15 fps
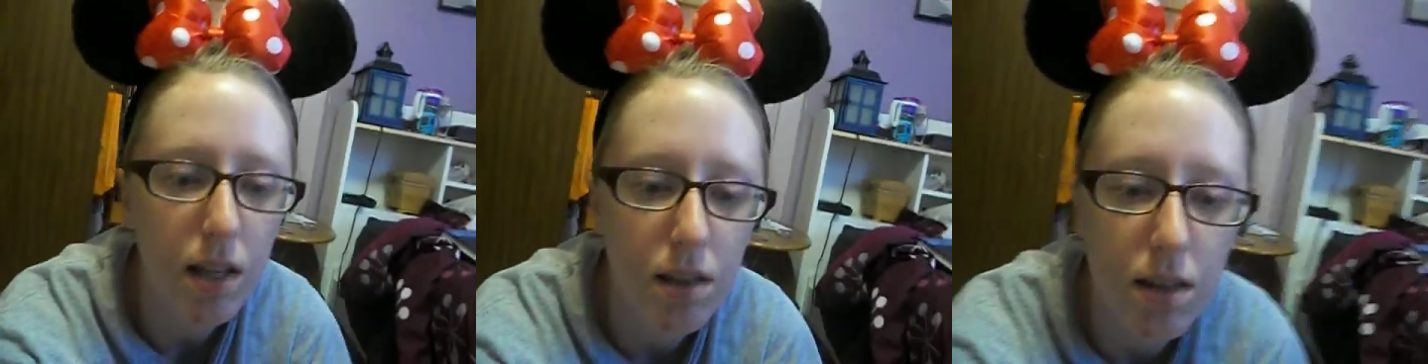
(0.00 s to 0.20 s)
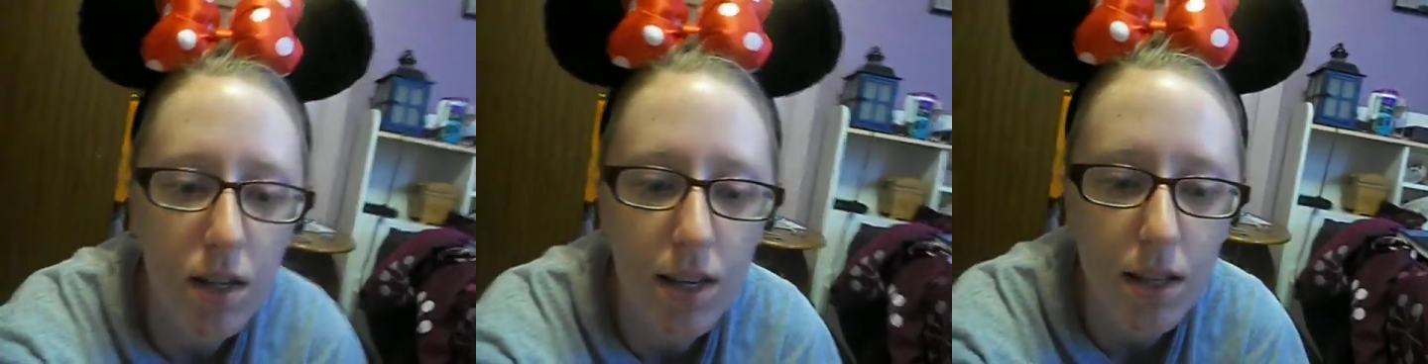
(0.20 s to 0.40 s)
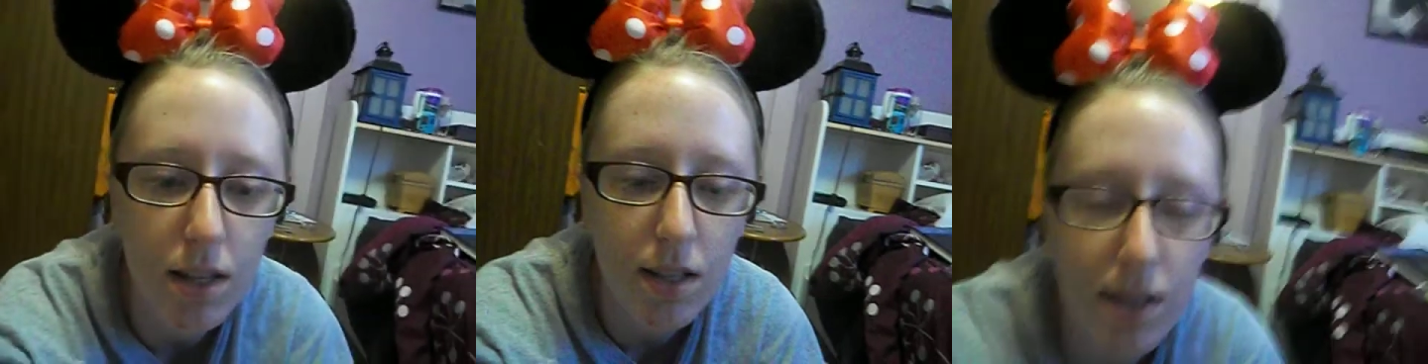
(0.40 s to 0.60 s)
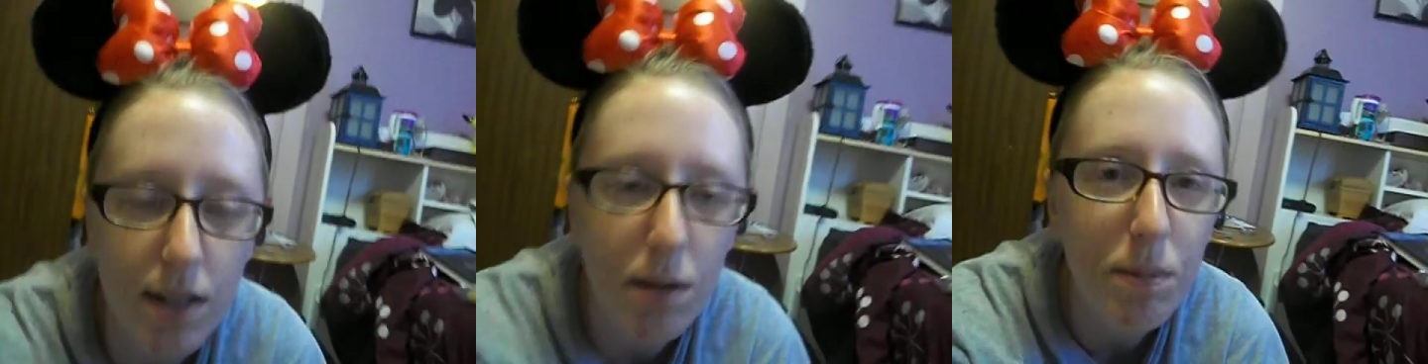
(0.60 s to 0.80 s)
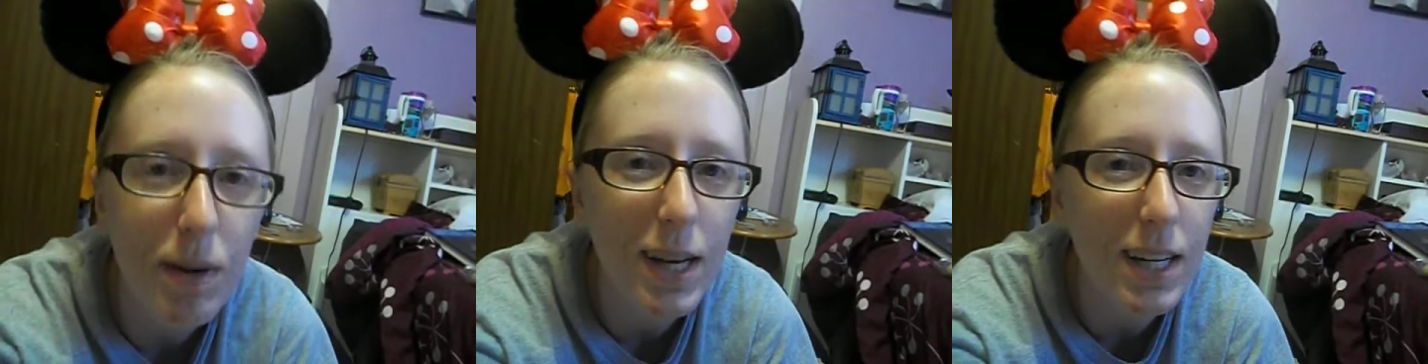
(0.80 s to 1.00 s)
I think.
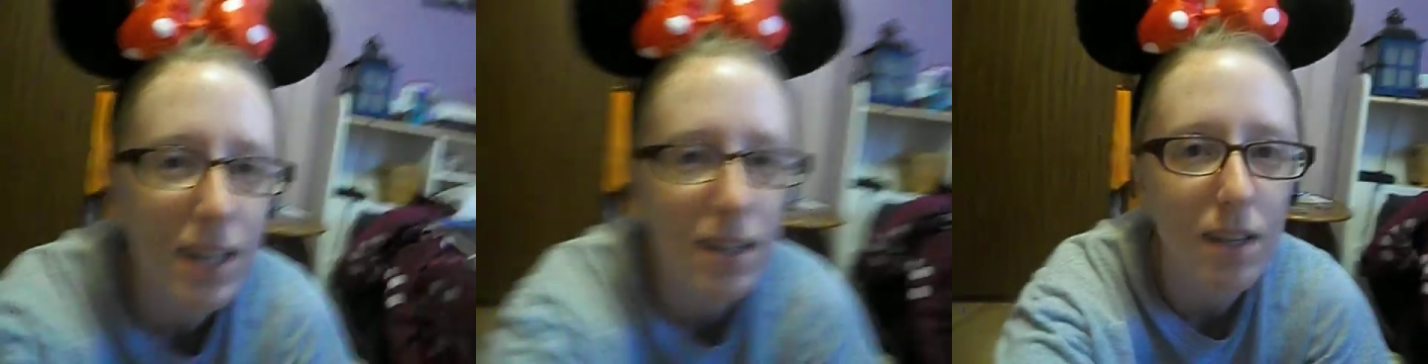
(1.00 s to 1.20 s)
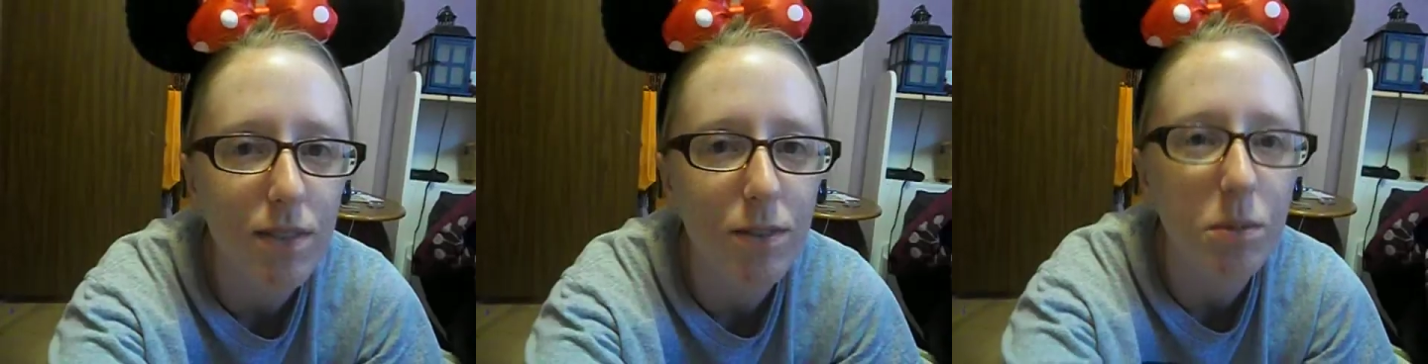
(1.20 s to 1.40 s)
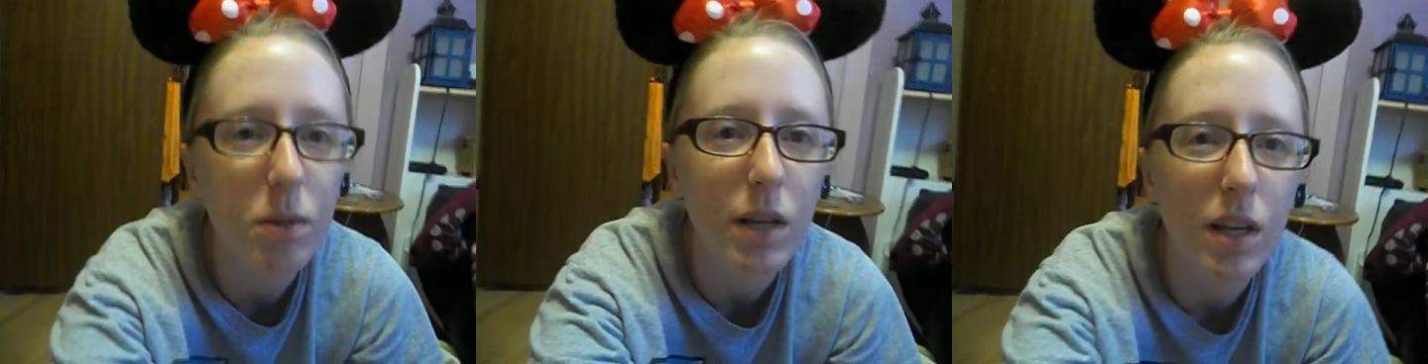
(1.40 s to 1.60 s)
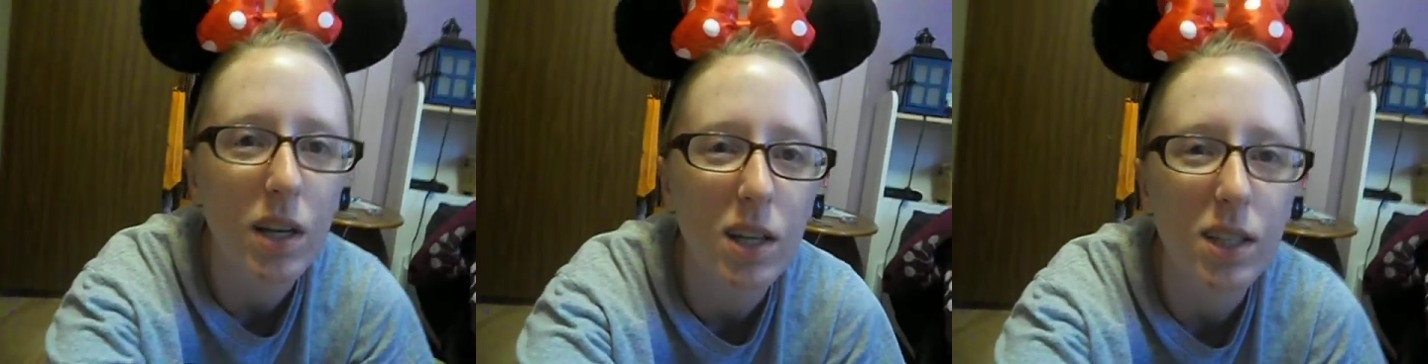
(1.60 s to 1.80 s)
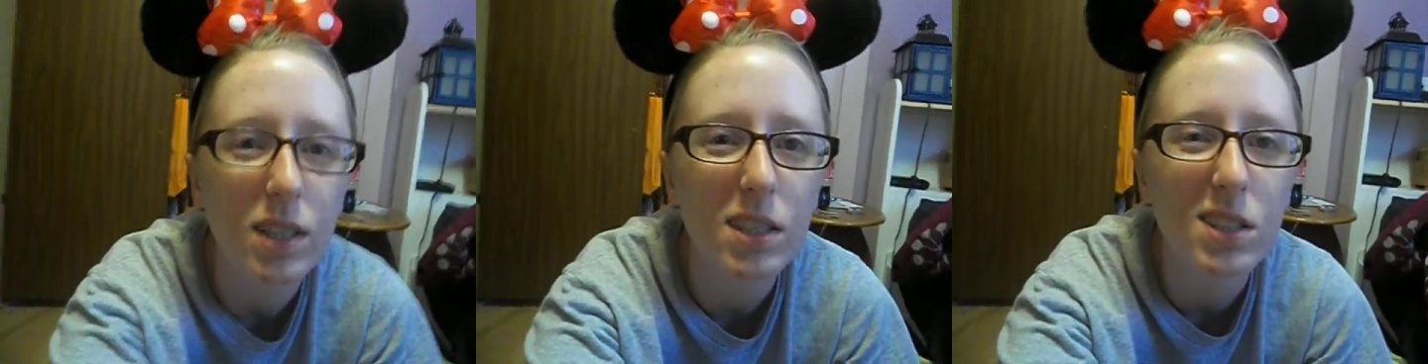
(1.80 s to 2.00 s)
Didn't buy anything from
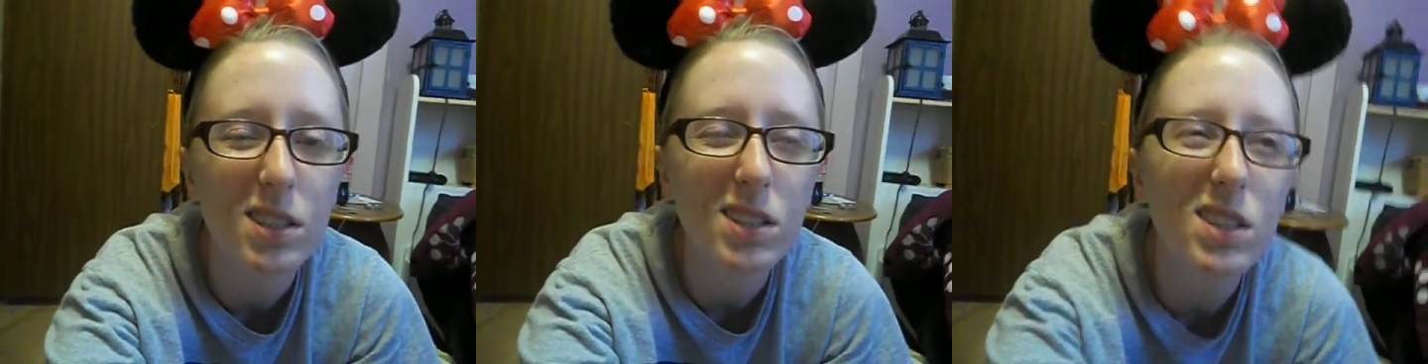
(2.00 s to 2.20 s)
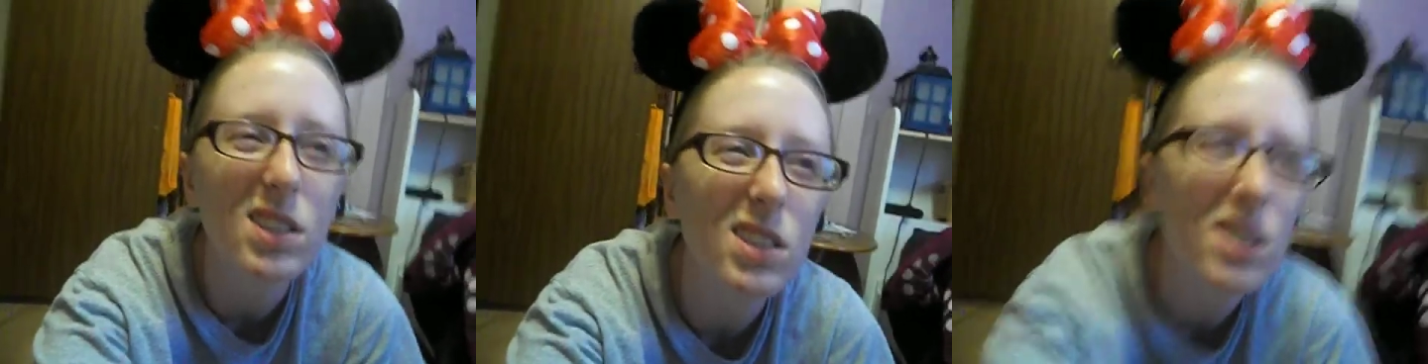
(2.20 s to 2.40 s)
there because,